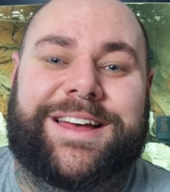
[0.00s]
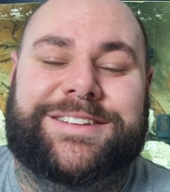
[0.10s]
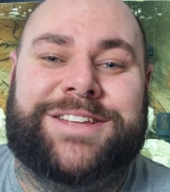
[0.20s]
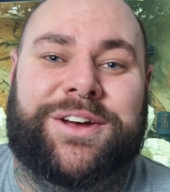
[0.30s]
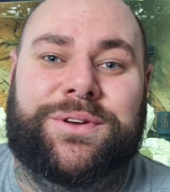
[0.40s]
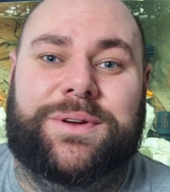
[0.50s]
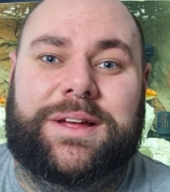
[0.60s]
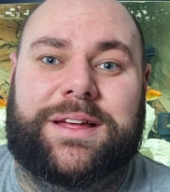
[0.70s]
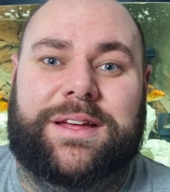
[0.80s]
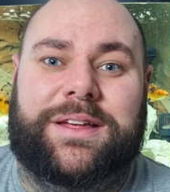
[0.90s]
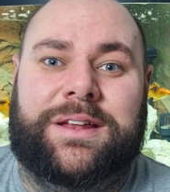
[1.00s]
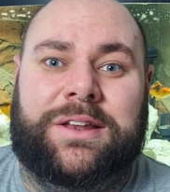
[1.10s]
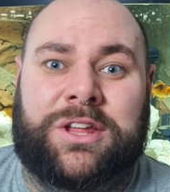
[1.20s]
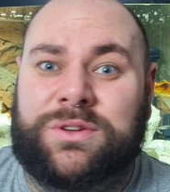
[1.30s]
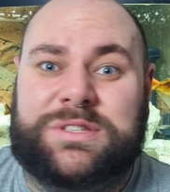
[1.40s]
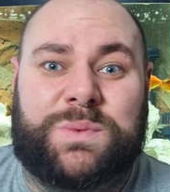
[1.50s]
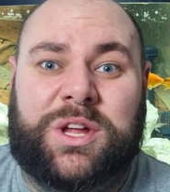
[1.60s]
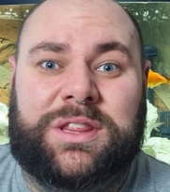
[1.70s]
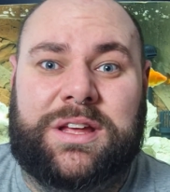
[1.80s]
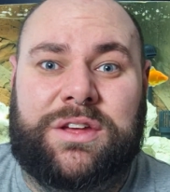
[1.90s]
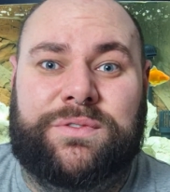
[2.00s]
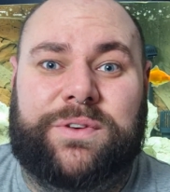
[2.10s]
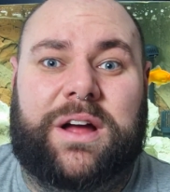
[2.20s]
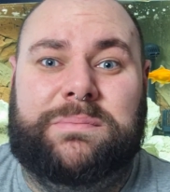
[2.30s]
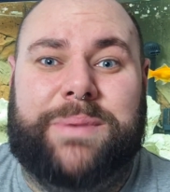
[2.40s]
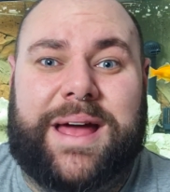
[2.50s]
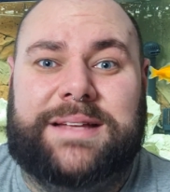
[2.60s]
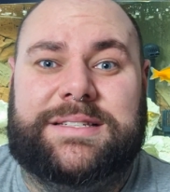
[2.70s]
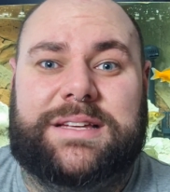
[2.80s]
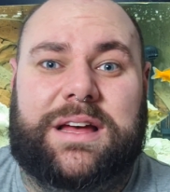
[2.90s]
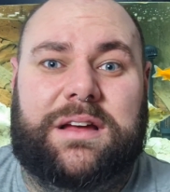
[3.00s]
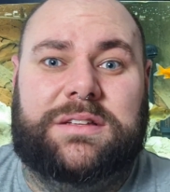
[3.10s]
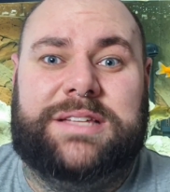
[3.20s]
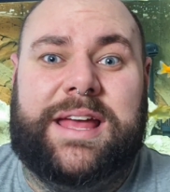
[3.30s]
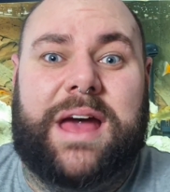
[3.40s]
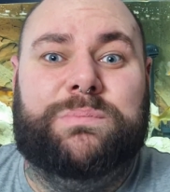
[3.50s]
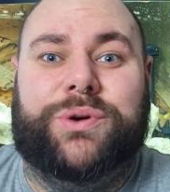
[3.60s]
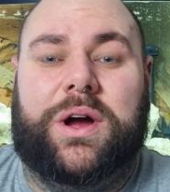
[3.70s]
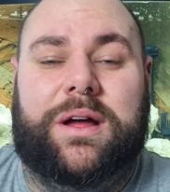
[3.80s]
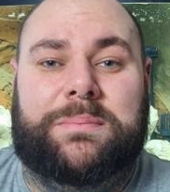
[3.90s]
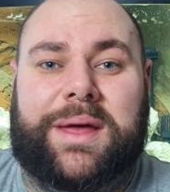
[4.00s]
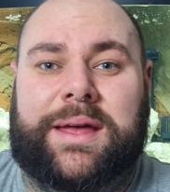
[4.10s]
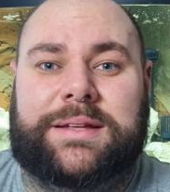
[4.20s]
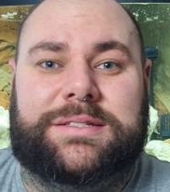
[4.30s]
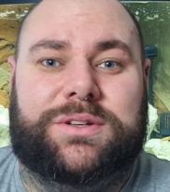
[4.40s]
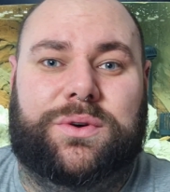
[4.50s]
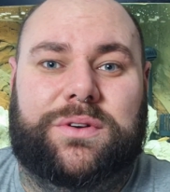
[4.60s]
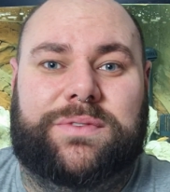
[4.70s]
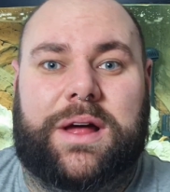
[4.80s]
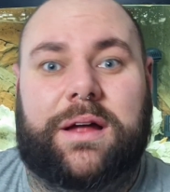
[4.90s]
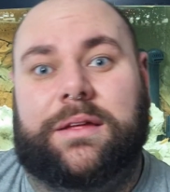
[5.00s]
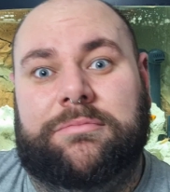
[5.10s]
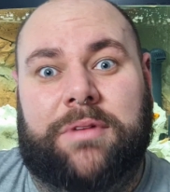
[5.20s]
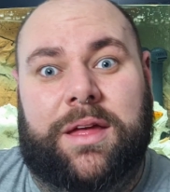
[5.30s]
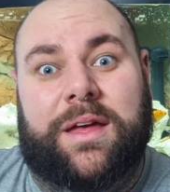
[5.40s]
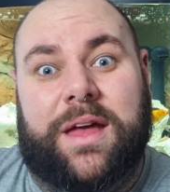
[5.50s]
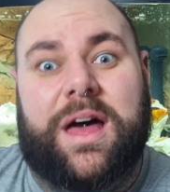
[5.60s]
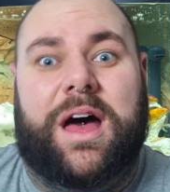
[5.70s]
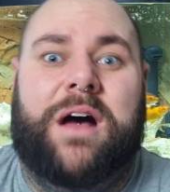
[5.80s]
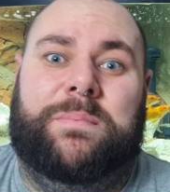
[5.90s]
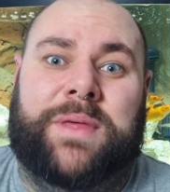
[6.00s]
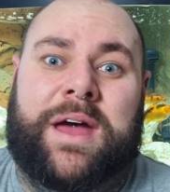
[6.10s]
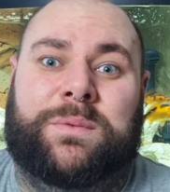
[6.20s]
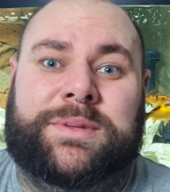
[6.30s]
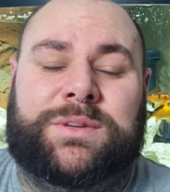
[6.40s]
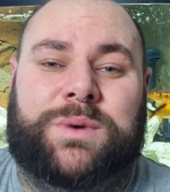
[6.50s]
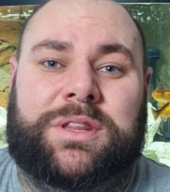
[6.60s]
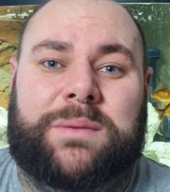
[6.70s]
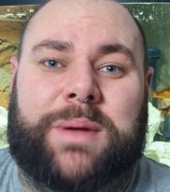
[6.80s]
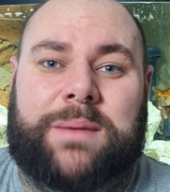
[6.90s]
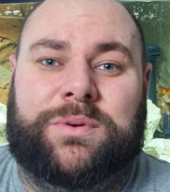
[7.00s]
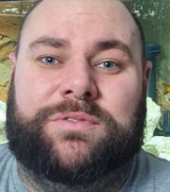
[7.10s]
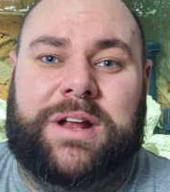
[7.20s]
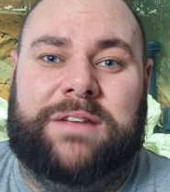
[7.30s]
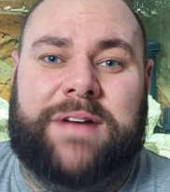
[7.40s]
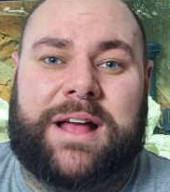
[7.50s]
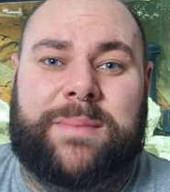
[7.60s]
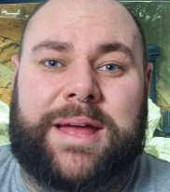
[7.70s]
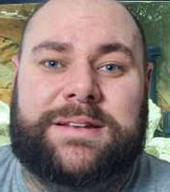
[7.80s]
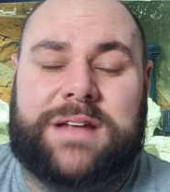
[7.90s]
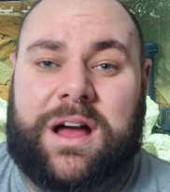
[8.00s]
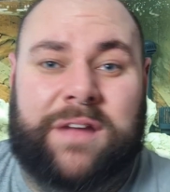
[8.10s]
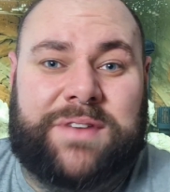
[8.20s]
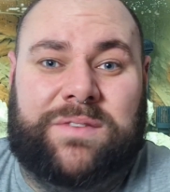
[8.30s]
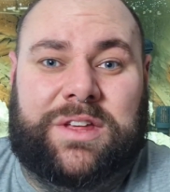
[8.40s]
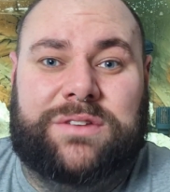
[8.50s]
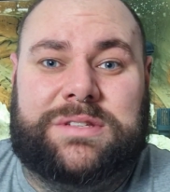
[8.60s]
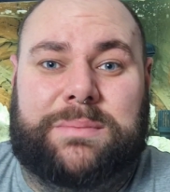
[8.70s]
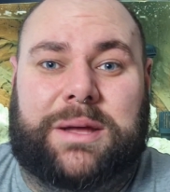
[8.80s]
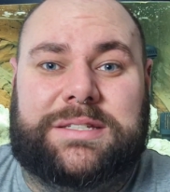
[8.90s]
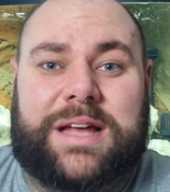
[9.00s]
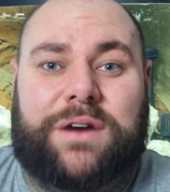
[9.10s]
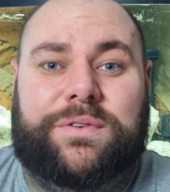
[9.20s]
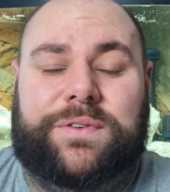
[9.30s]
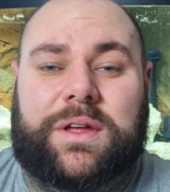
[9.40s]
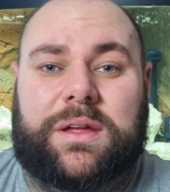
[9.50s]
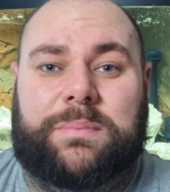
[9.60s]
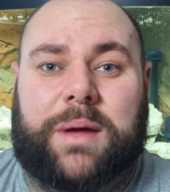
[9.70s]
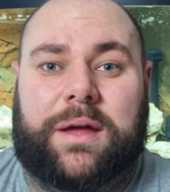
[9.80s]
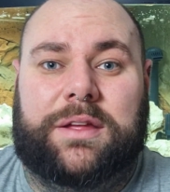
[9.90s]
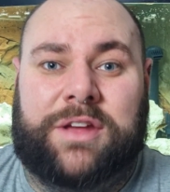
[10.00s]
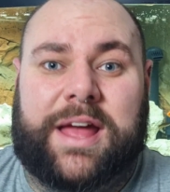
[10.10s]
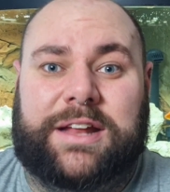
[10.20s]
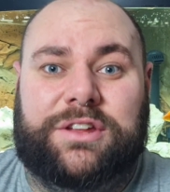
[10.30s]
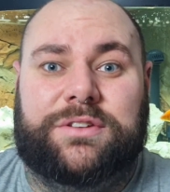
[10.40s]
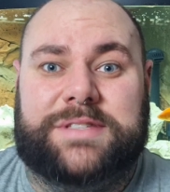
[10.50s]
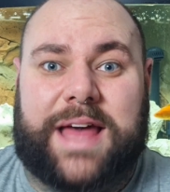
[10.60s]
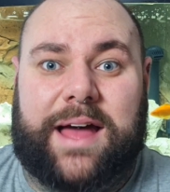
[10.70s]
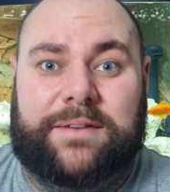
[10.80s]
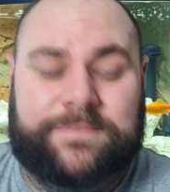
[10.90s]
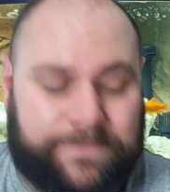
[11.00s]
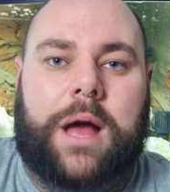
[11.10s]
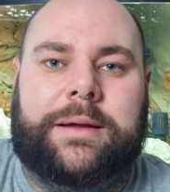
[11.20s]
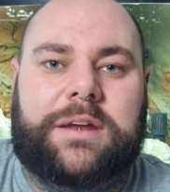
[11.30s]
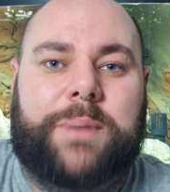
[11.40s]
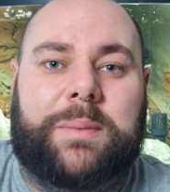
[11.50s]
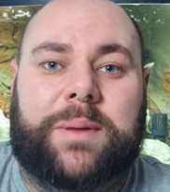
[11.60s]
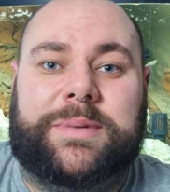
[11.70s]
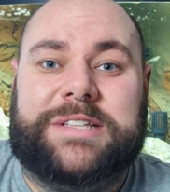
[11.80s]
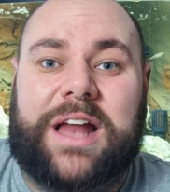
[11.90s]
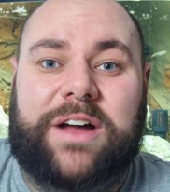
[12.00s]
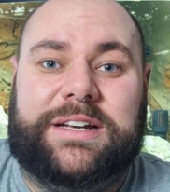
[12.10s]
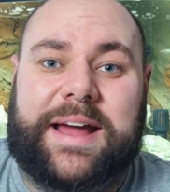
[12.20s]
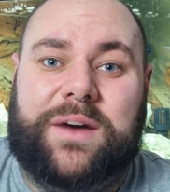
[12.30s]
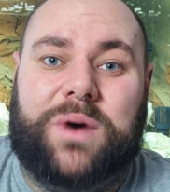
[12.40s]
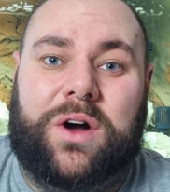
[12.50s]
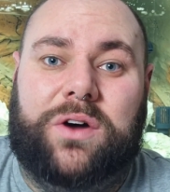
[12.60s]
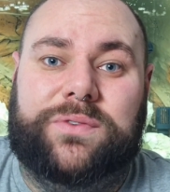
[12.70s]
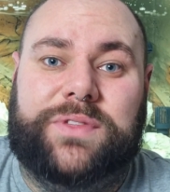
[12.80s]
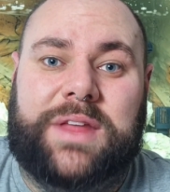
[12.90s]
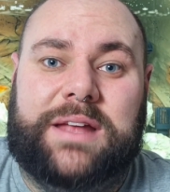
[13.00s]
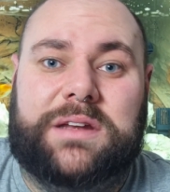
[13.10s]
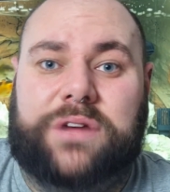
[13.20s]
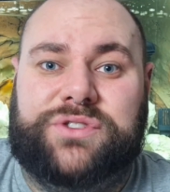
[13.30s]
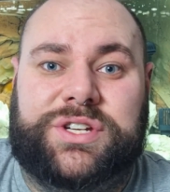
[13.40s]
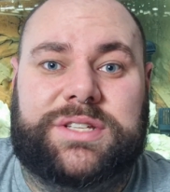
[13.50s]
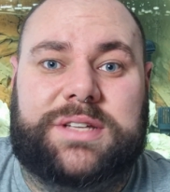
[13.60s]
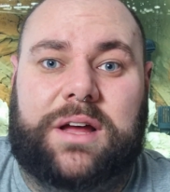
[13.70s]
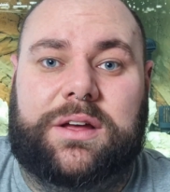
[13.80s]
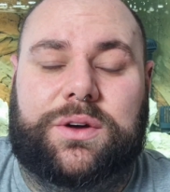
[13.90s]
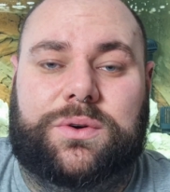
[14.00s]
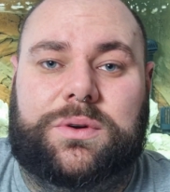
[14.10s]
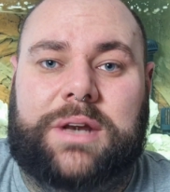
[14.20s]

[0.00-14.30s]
So use the one that you find best. Sea Chem Prime is sort of like up there with the one that people really recommend. I've never used it myself, but you can use that. I'm going to pop up a slide now of the nitrogen cycle.